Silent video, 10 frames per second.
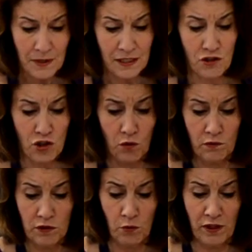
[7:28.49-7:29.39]
So
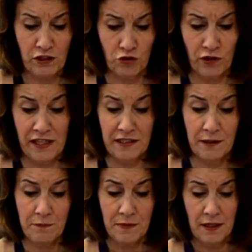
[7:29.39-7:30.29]
you want to drain
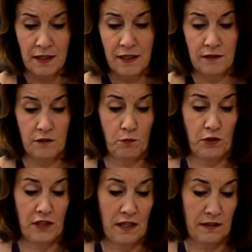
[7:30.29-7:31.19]
them. Let's
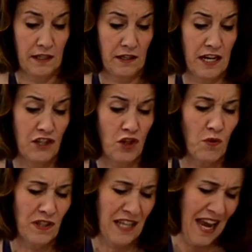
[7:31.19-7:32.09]
put that there. And you
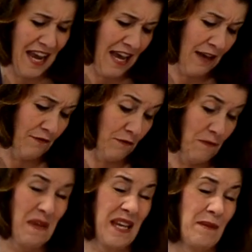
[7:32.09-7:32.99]
will have
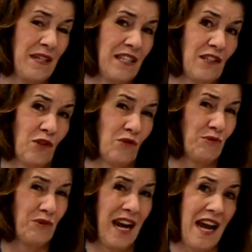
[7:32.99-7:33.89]
maybe, you know,
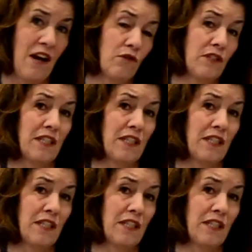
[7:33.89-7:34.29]
around